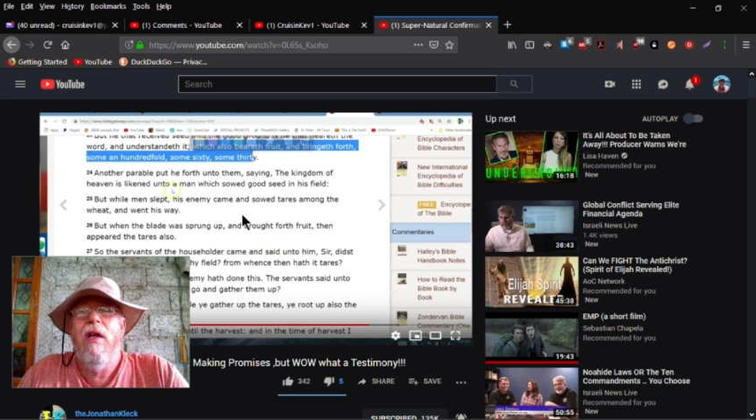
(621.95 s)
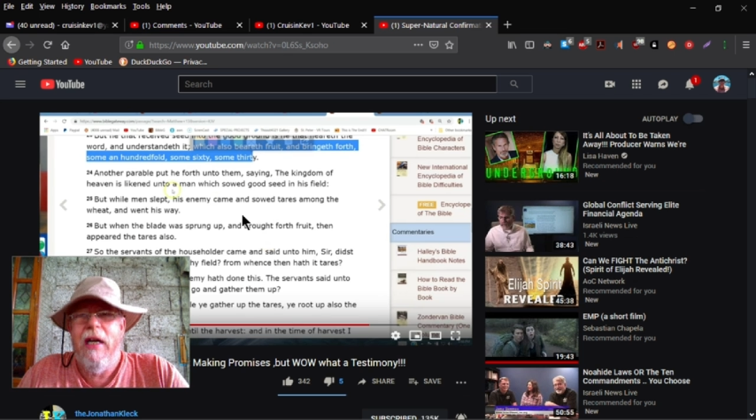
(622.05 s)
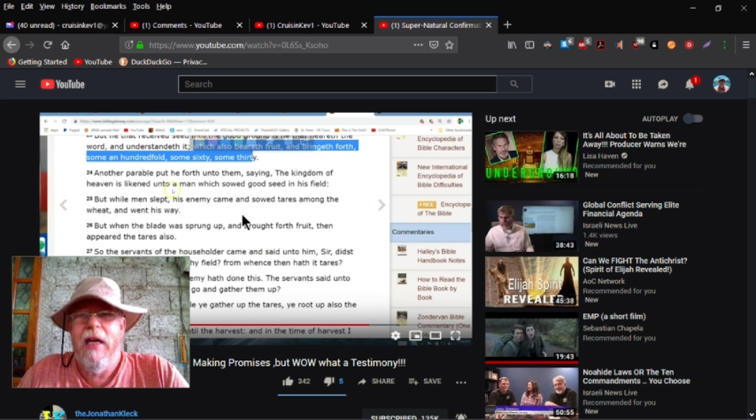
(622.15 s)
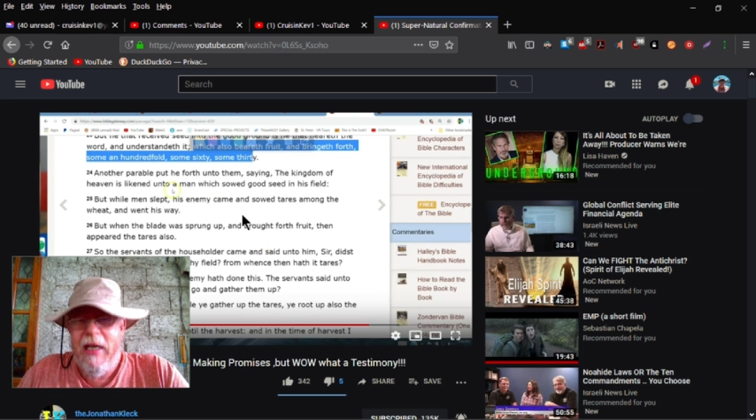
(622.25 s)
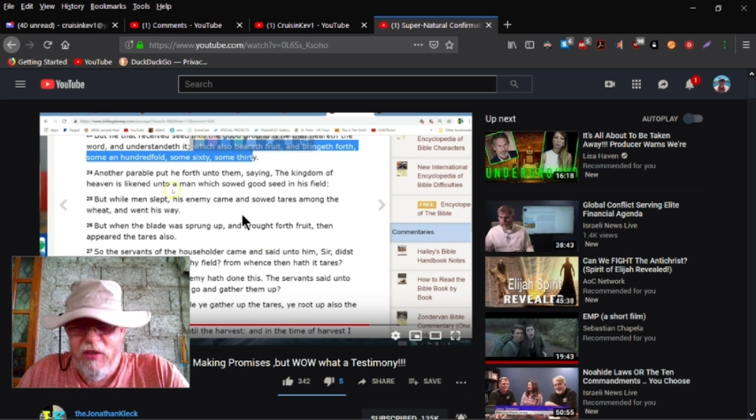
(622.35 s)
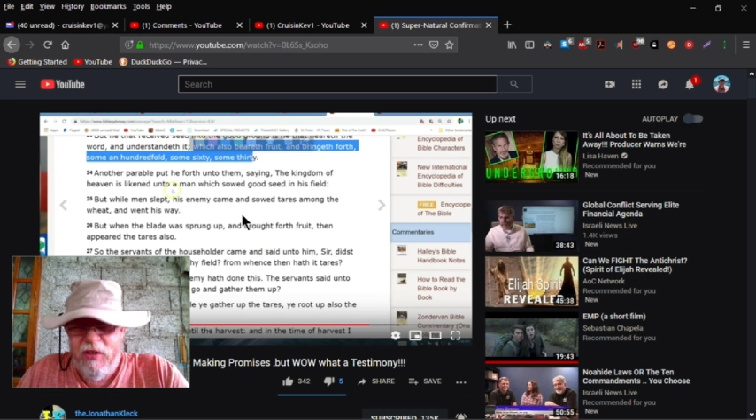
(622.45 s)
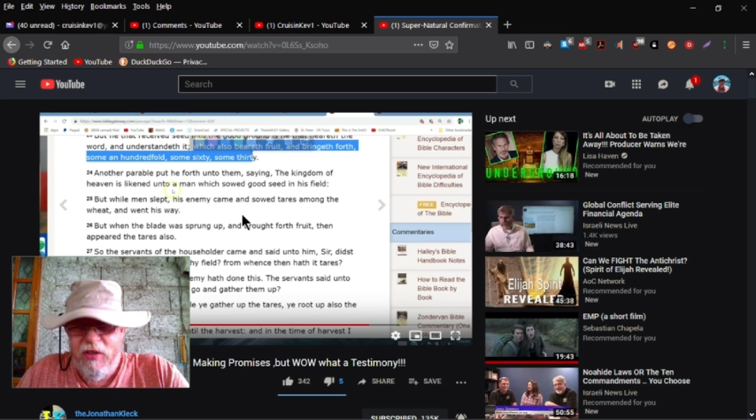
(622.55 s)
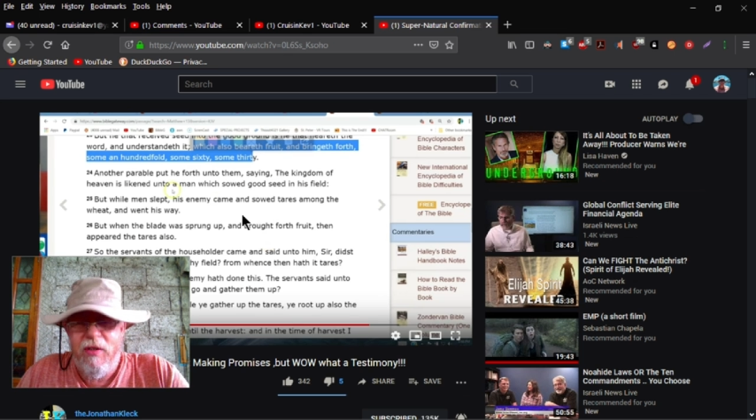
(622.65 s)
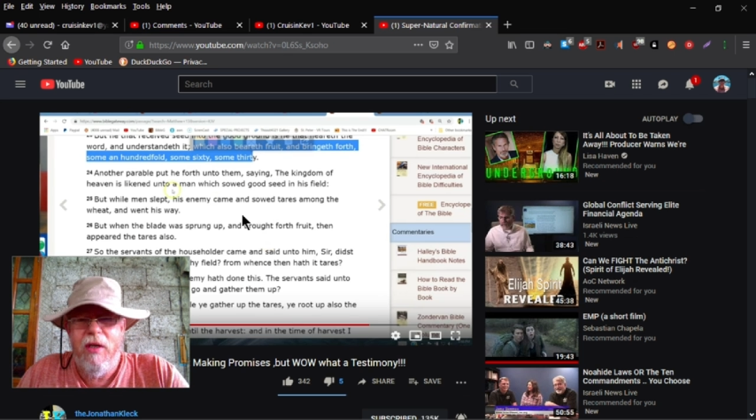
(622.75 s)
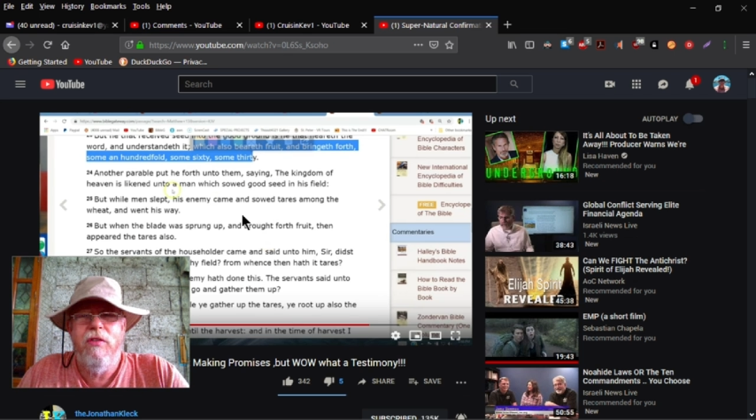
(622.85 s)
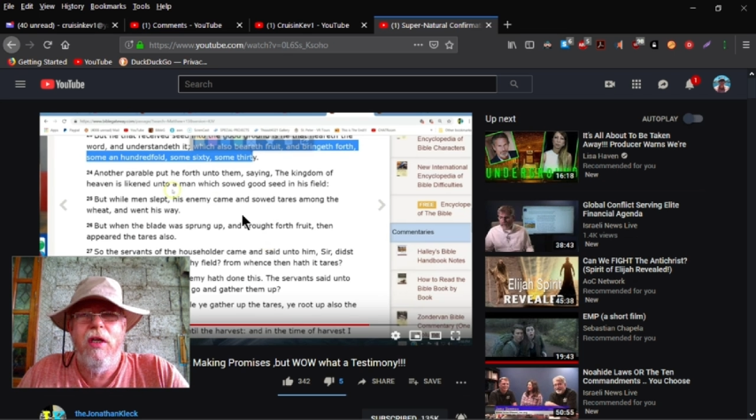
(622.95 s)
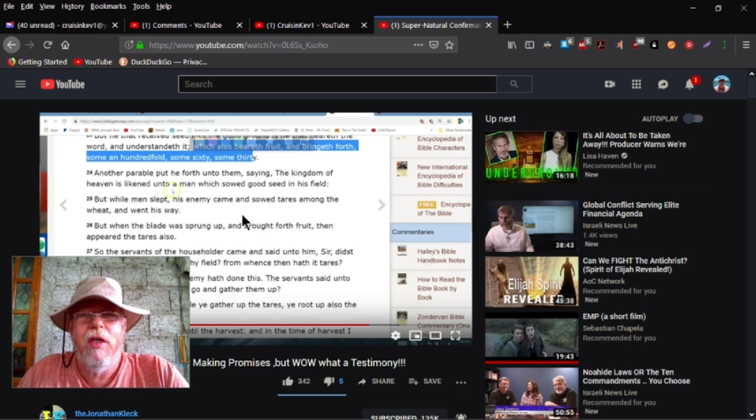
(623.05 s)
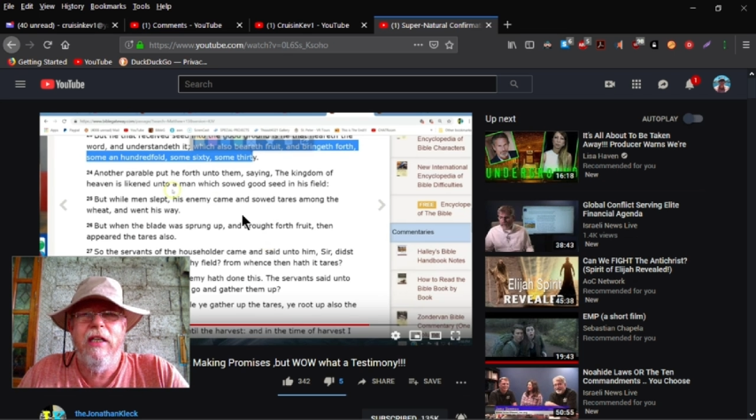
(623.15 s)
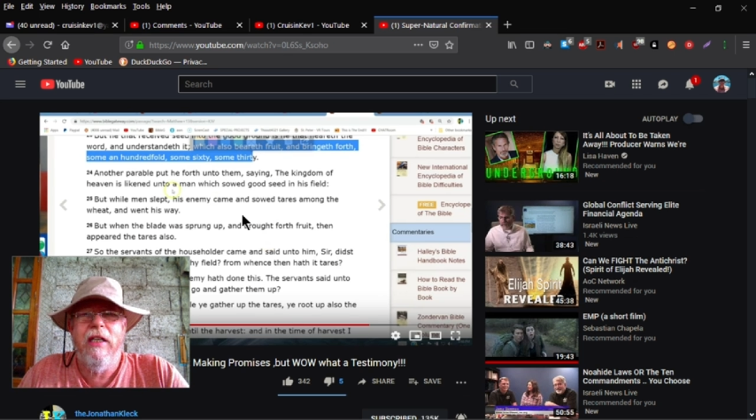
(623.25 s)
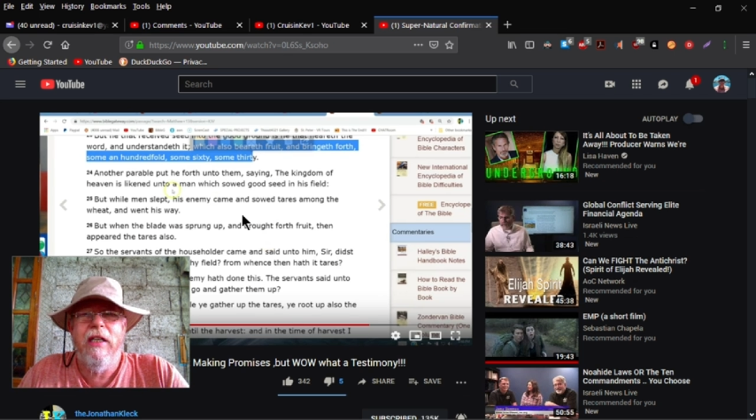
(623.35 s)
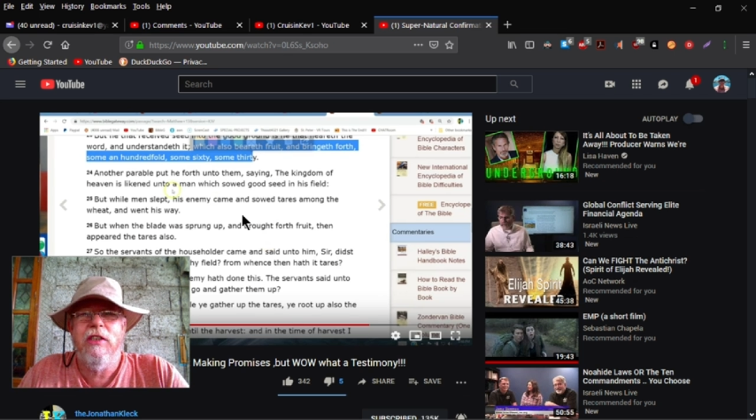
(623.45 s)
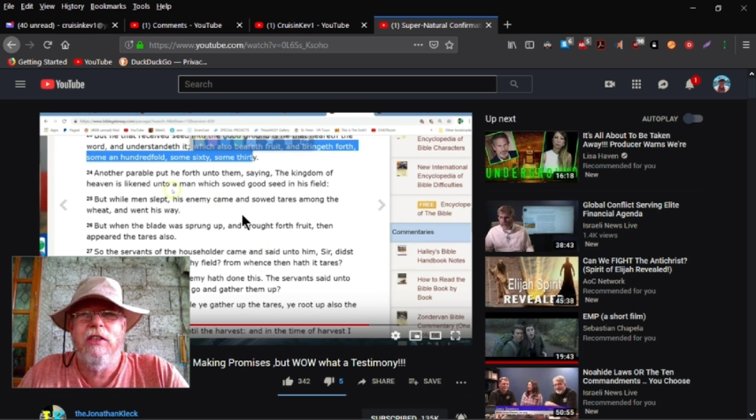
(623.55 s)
I got two no donations.